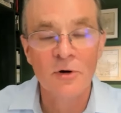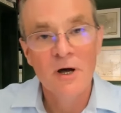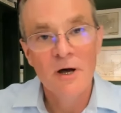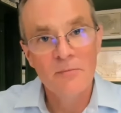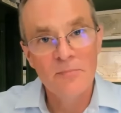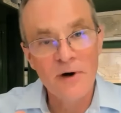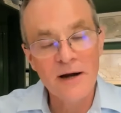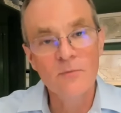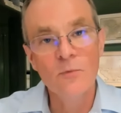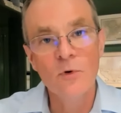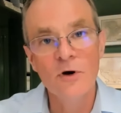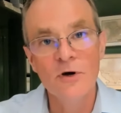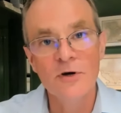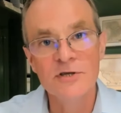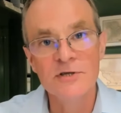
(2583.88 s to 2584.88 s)
So Bretton
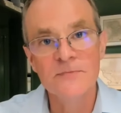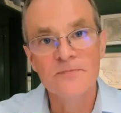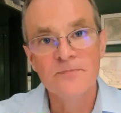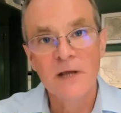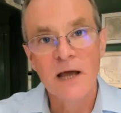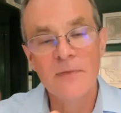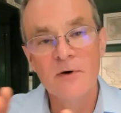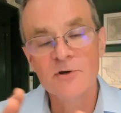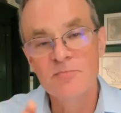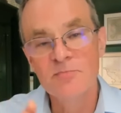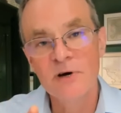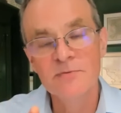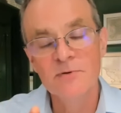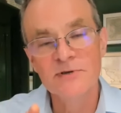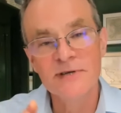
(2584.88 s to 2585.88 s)
Woods and those
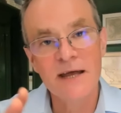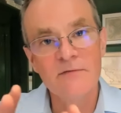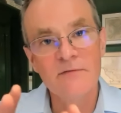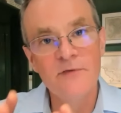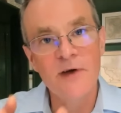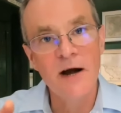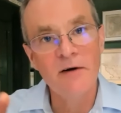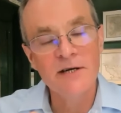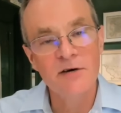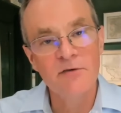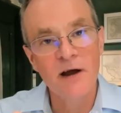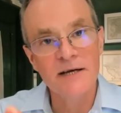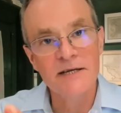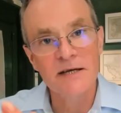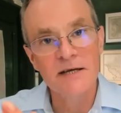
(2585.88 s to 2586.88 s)
principles had a very
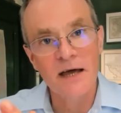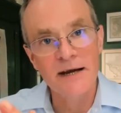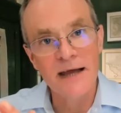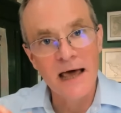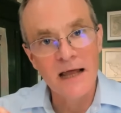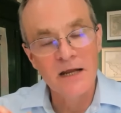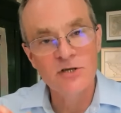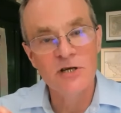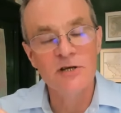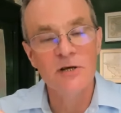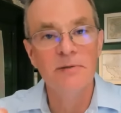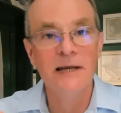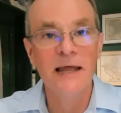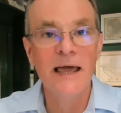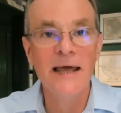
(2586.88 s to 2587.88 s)
direct analogy
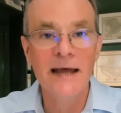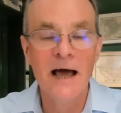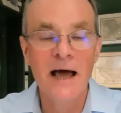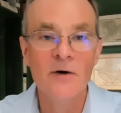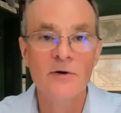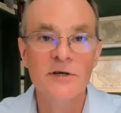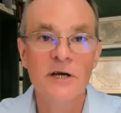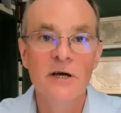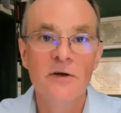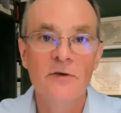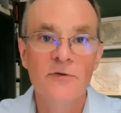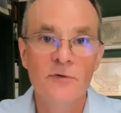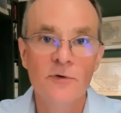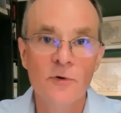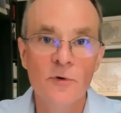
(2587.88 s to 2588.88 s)
that played out
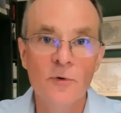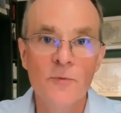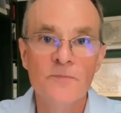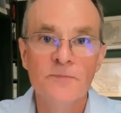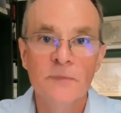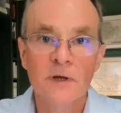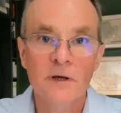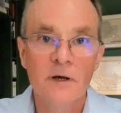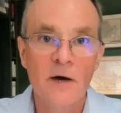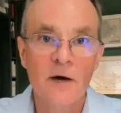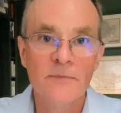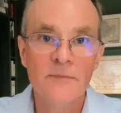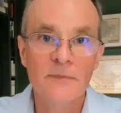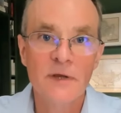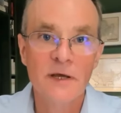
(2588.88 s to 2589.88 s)
through
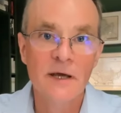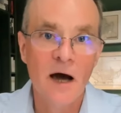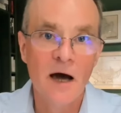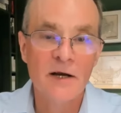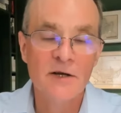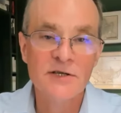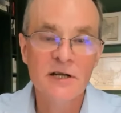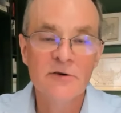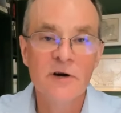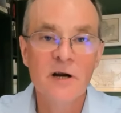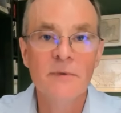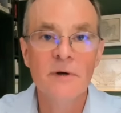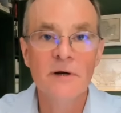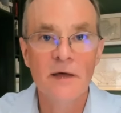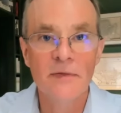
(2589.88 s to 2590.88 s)
um, the Iron and Steel
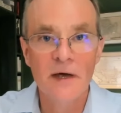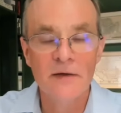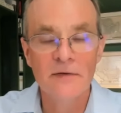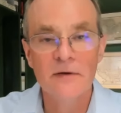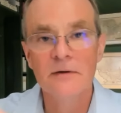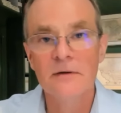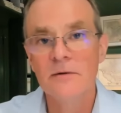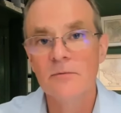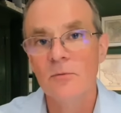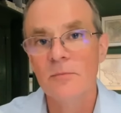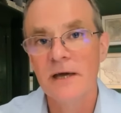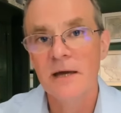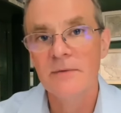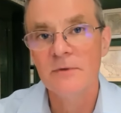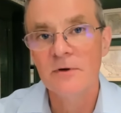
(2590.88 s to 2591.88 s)
Agreement and then what
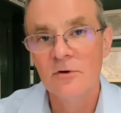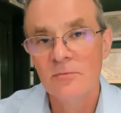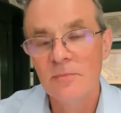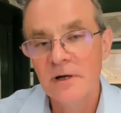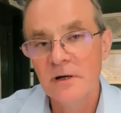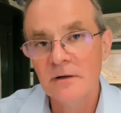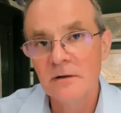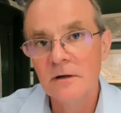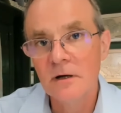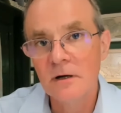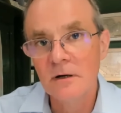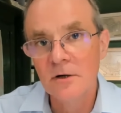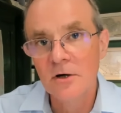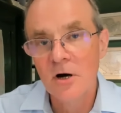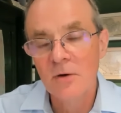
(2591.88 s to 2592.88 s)
became the European
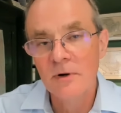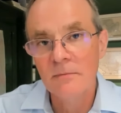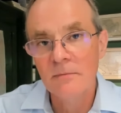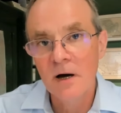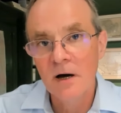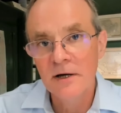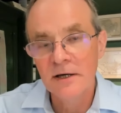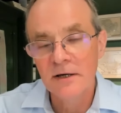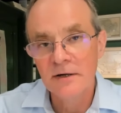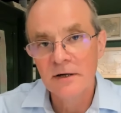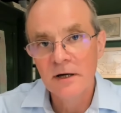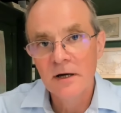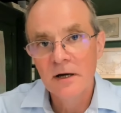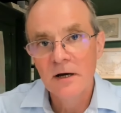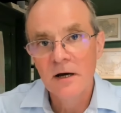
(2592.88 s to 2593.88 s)
uh, Common Market.
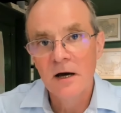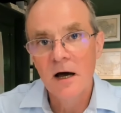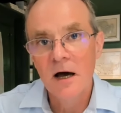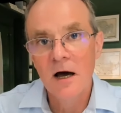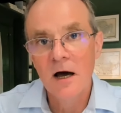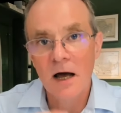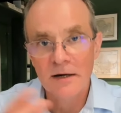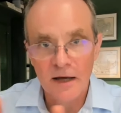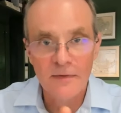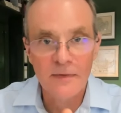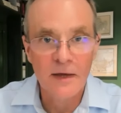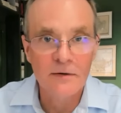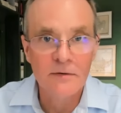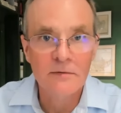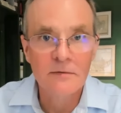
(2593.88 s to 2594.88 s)
Uh, and,
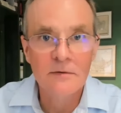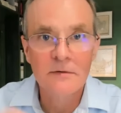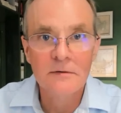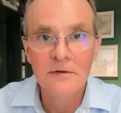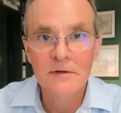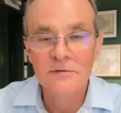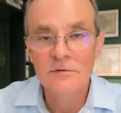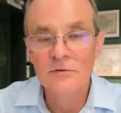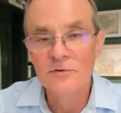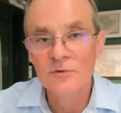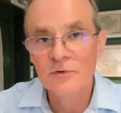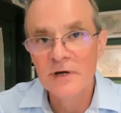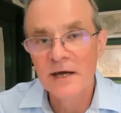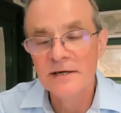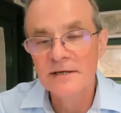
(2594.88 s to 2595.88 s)
and then of course,
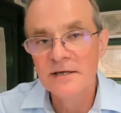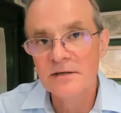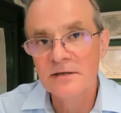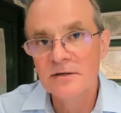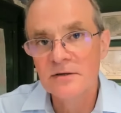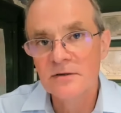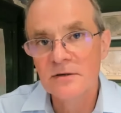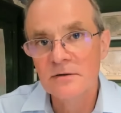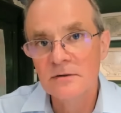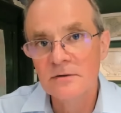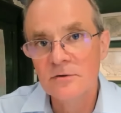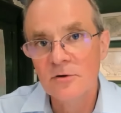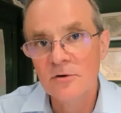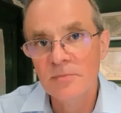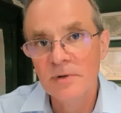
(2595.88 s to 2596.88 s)
all the antecedents to the
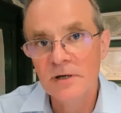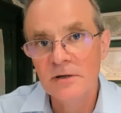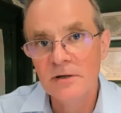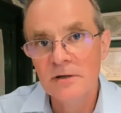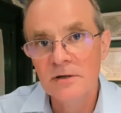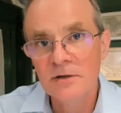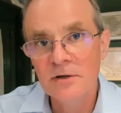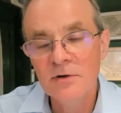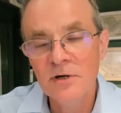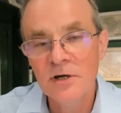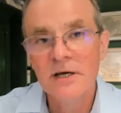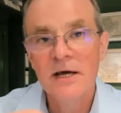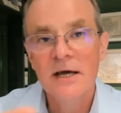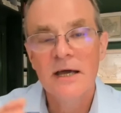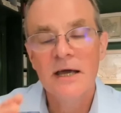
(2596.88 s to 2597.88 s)
European
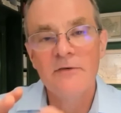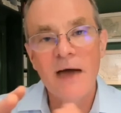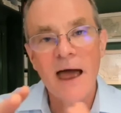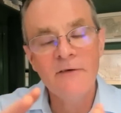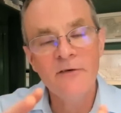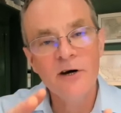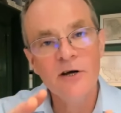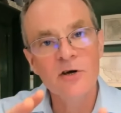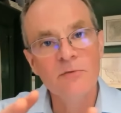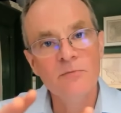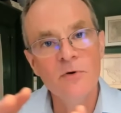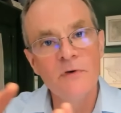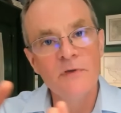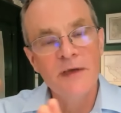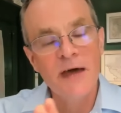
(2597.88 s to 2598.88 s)
Union. If Africa can
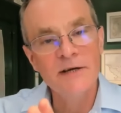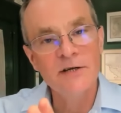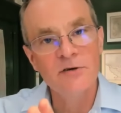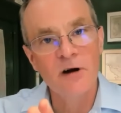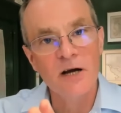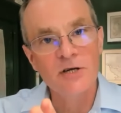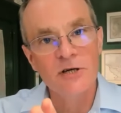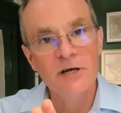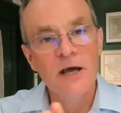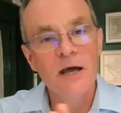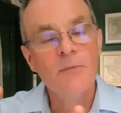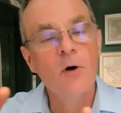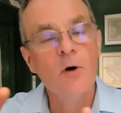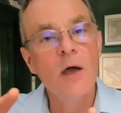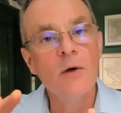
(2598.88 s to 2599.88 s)
move in that direction,
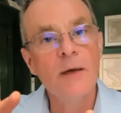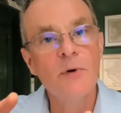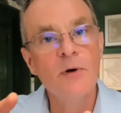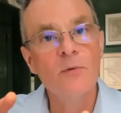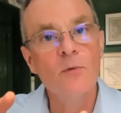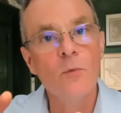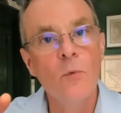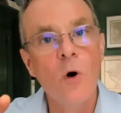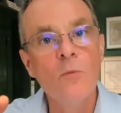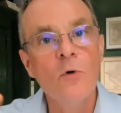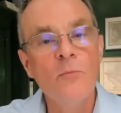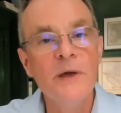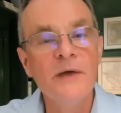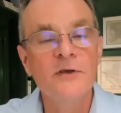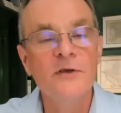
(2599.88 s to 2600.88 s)
but but what
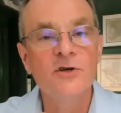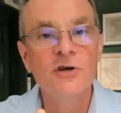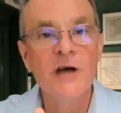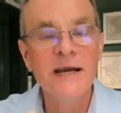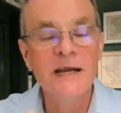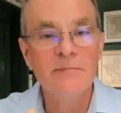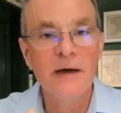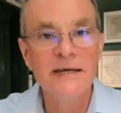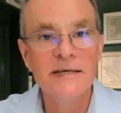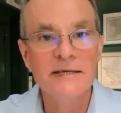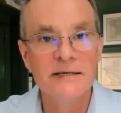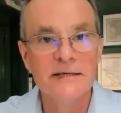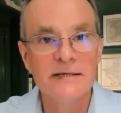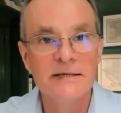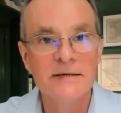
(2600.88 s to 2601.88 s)
will be the trading
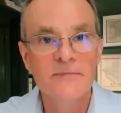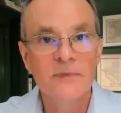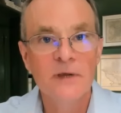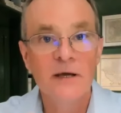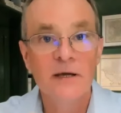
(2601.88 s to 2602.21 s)
basis